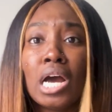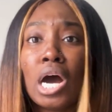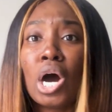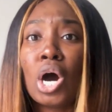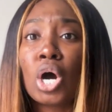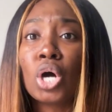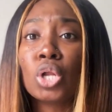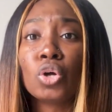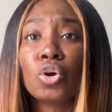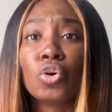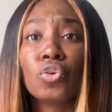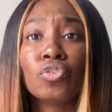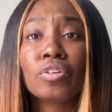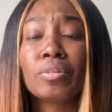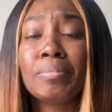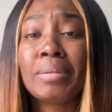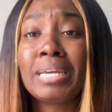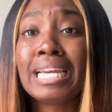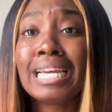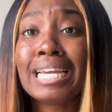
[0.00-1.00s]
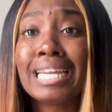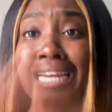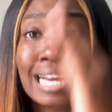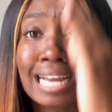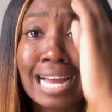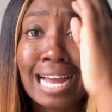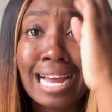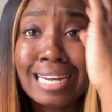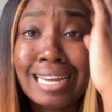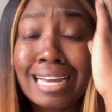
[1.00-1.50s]
all over me, and
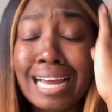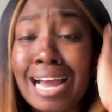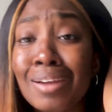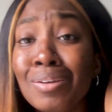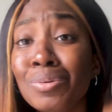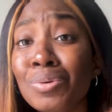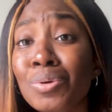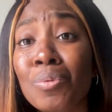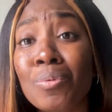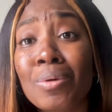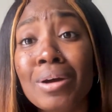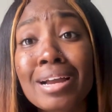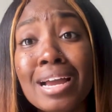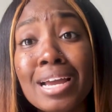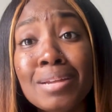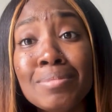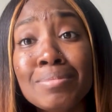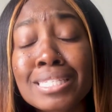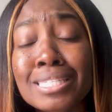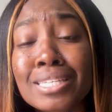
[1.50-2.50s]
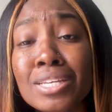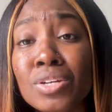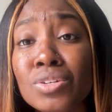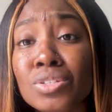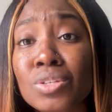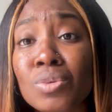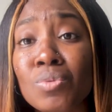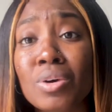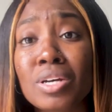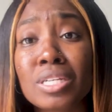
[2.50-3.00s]
I don't know what kind of
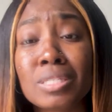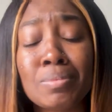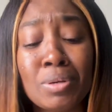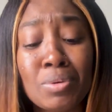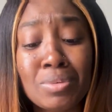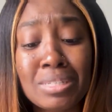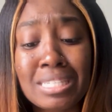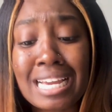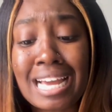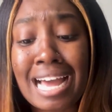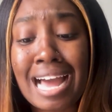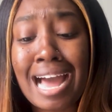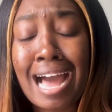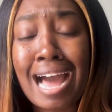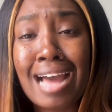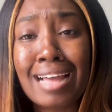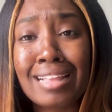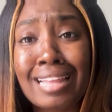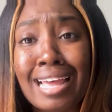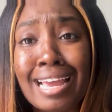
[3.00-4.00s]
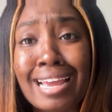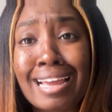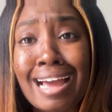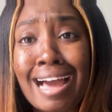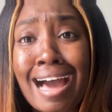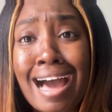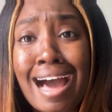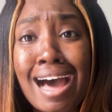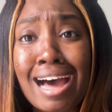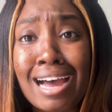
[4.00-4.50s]
mosquitoes it was, but it was like
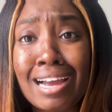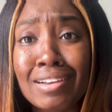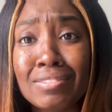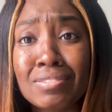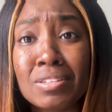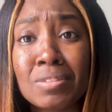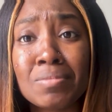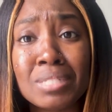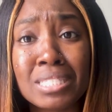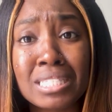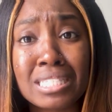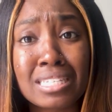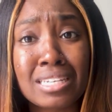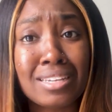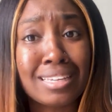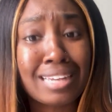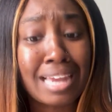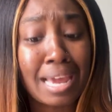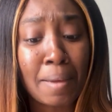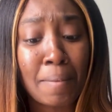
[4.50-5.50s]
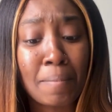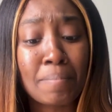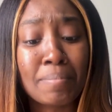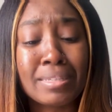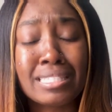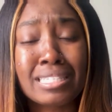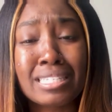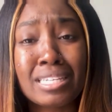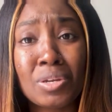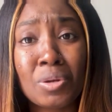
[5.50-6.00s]
hives of
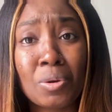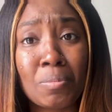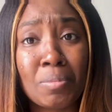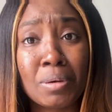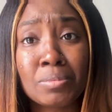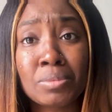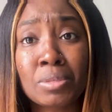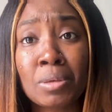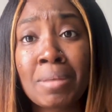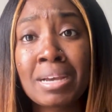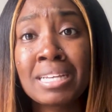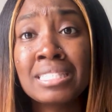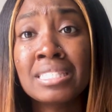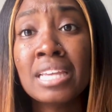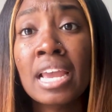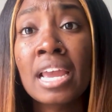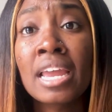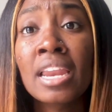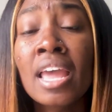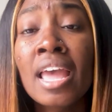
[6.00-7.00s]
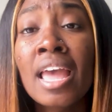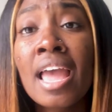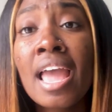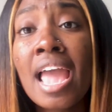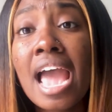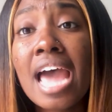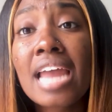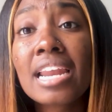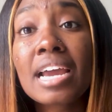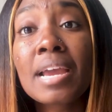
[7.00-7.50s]
mosquito bites on my skin.
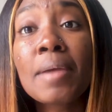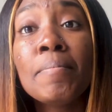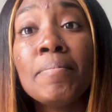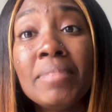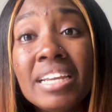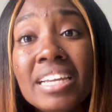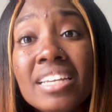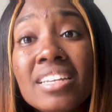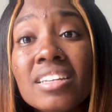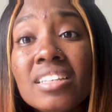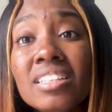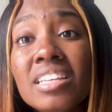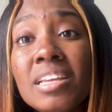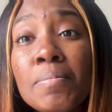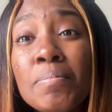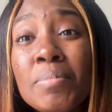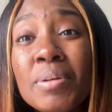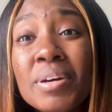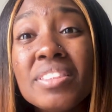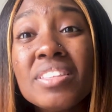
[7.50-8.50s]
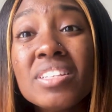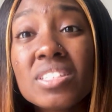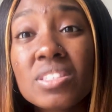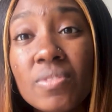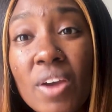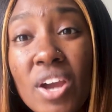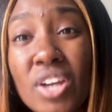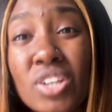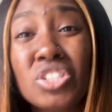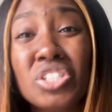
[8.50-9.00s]
And I immediately put this
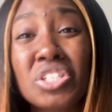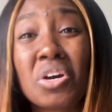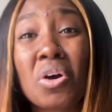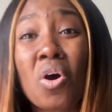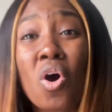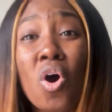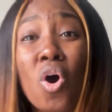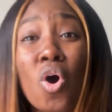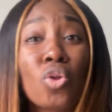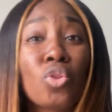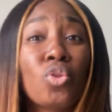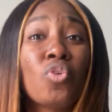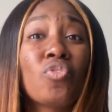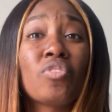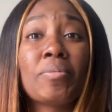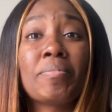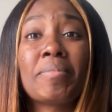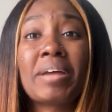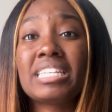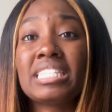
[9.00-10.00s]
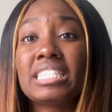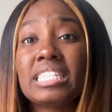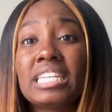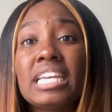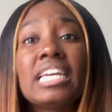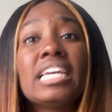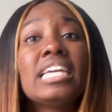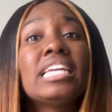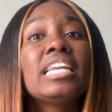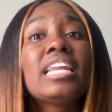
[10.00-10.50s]
Fighter Gel all over my
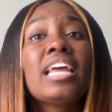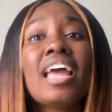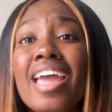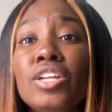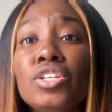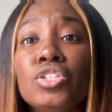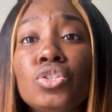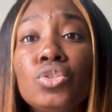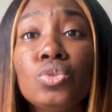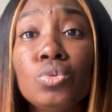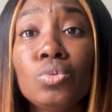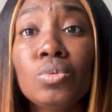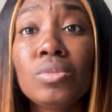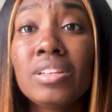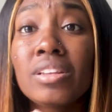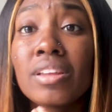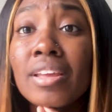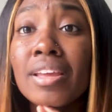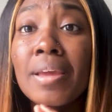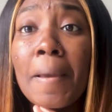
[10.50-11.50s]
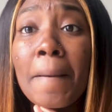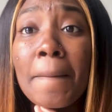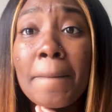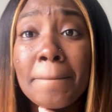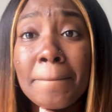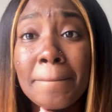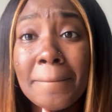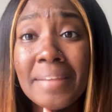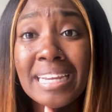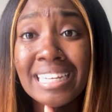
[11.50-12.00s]
skin, and it soothed it
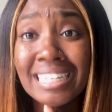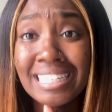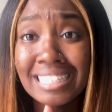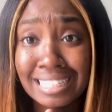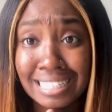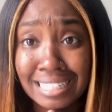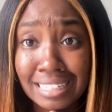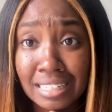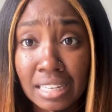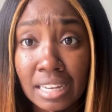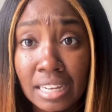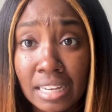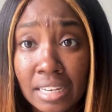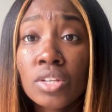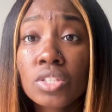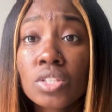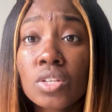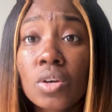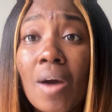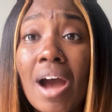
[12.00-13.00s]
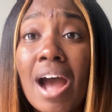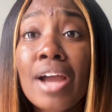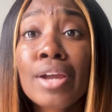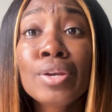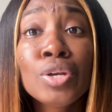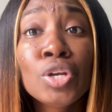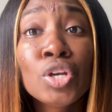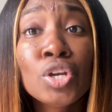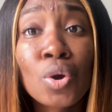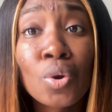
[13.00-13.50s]
immediately. So I
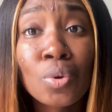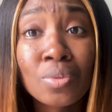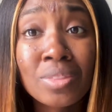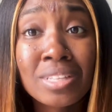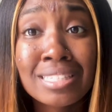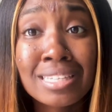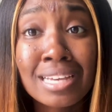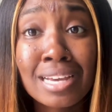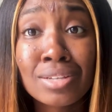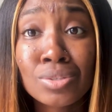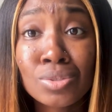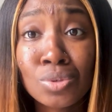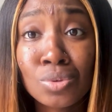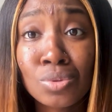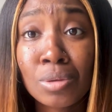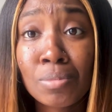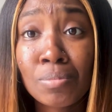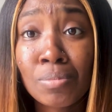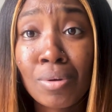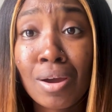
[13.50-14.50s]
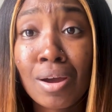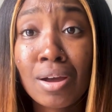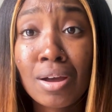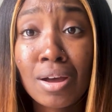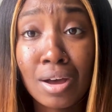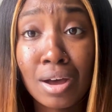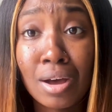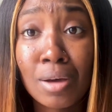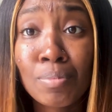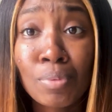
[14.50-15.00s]
know this has soothing
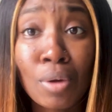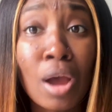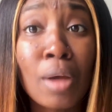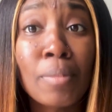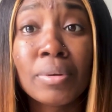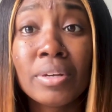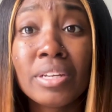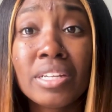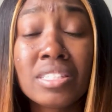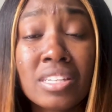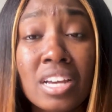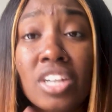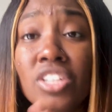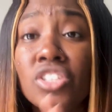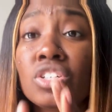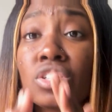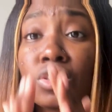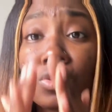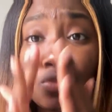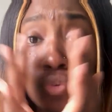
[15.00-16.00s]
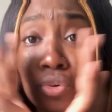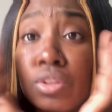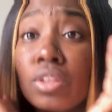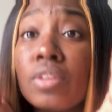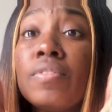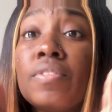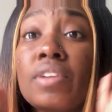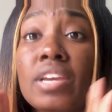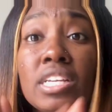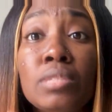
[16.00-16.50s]
properties, not just for the
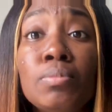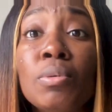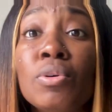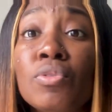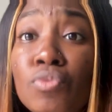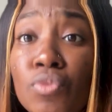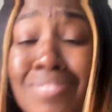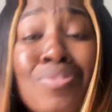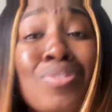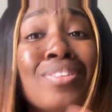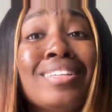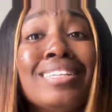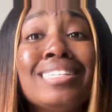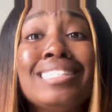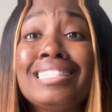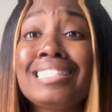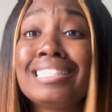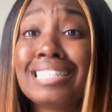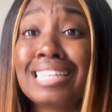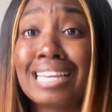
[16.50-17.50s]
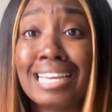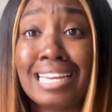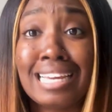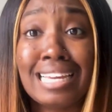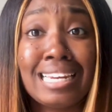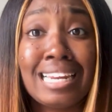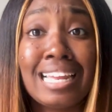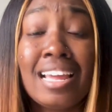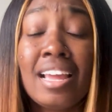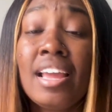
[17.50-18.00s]
face, but for the
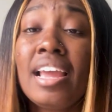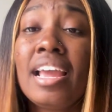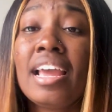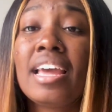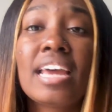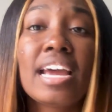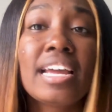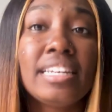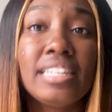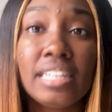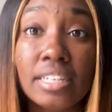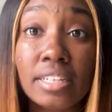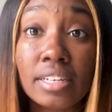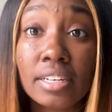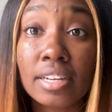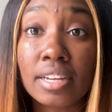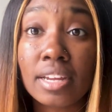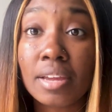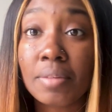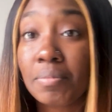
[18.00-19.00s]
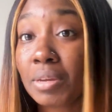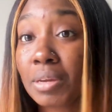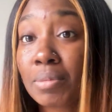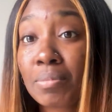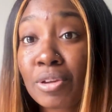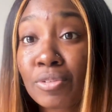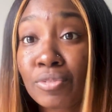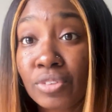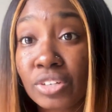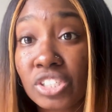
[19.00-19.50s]
skin. And I needed it. And me and
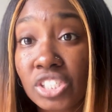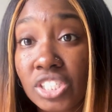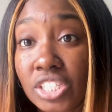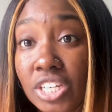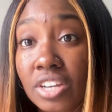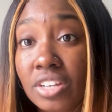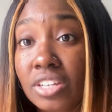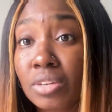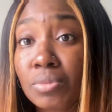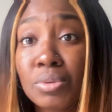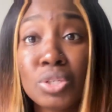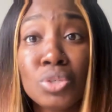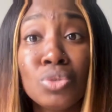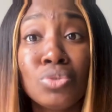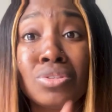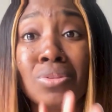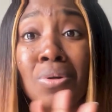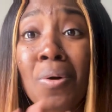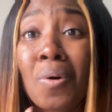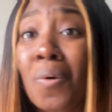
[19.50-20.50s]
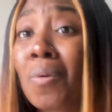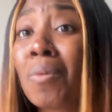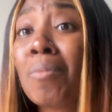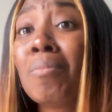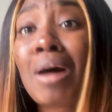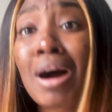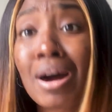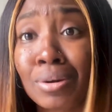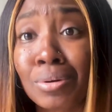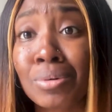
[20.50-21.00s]
my friend shared it. We used the whole
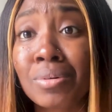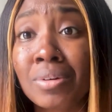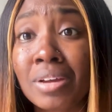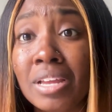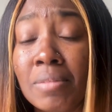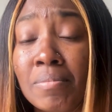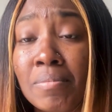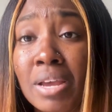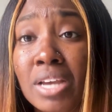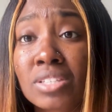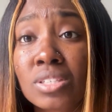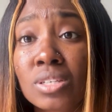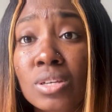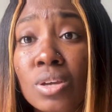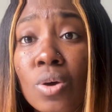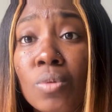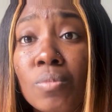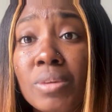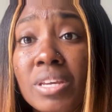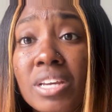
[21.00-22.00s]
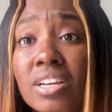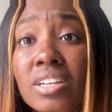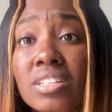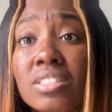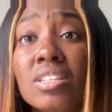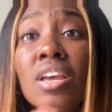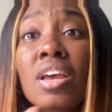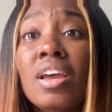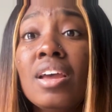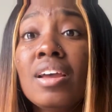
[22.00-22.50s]
bottle in Mexico because
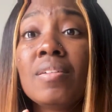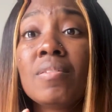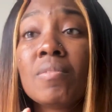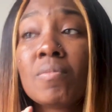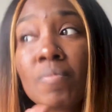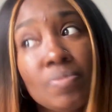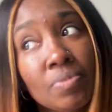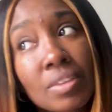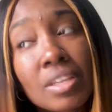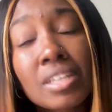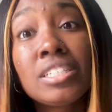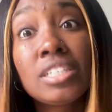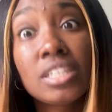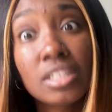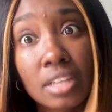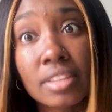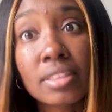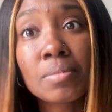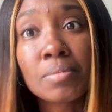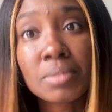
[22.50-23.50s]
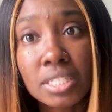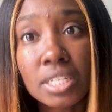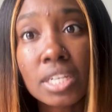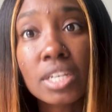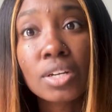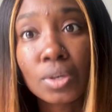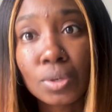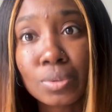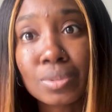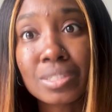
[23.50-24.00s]
she let the
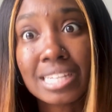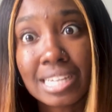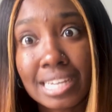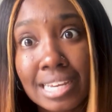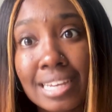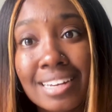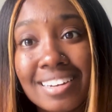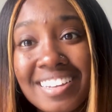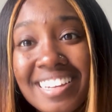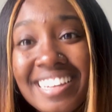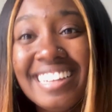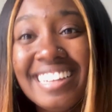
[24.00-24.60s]
mosquitoes in.